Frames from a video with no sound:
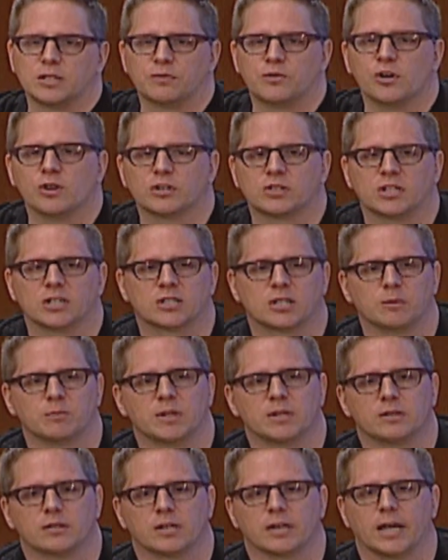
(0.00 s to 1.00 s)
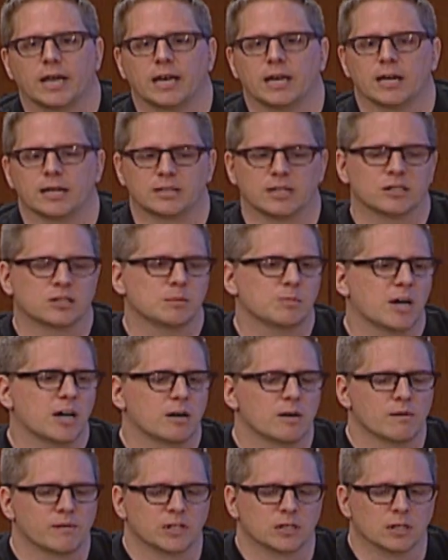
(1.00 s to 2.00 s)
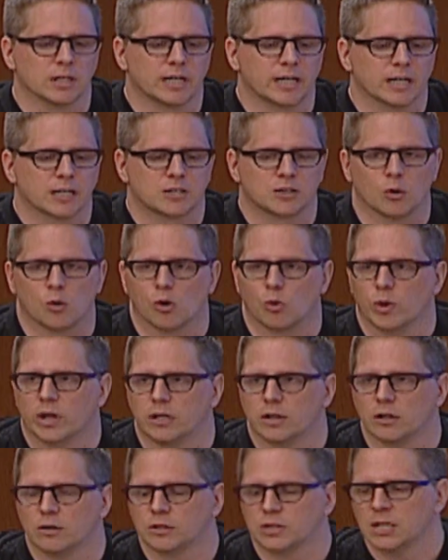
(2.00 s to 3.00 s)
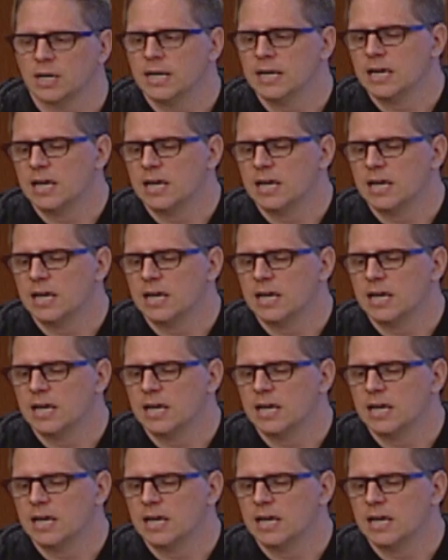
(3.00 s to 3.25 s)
if you're a sysadmin today, it doesn't matter if it's Linux or Windows.